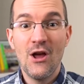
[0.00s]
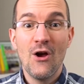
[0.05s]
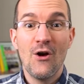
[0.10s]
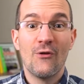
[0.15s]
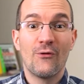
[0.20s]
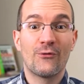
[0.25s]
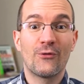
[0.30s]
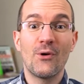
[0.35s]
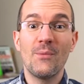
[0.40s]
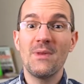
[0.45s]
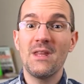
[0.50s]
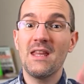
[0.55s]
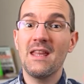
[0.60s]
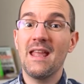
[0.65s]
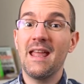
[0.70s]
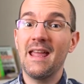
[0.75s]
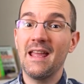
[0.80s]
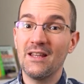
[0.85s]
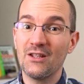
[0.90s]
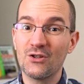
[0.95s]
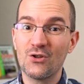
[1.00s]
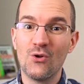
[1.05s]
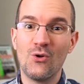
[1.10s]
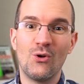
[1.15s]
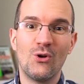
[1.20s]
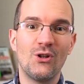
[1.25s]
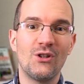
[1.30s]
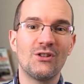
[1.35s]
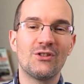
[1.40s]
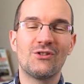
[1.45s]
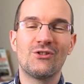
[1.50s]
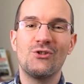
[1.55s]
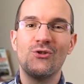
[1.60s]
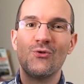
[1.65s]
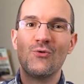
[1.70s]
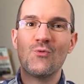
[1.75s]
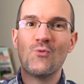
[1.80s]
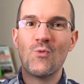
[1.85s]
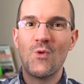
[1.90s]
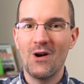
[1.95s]
from the end goal
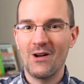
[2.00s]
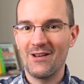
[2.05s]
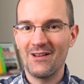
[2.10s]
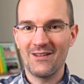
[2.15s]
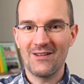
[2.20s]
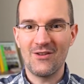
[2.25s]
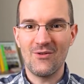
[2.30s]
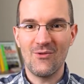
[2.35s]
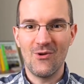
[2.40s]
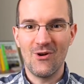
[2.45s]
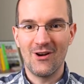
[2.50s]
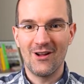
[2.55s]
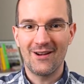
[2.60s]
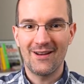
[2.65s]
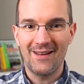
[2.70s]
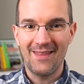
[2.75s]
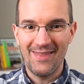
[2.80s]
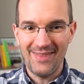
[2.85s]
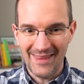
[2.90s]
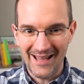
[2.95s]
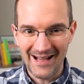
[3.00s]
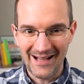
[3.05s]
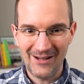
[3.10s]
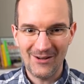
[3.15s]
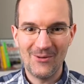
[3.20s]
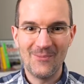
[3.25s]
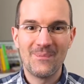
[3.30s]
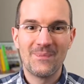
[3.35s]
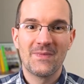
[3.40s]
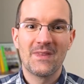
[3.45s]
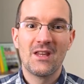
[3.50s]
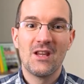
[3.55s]
to where you are now,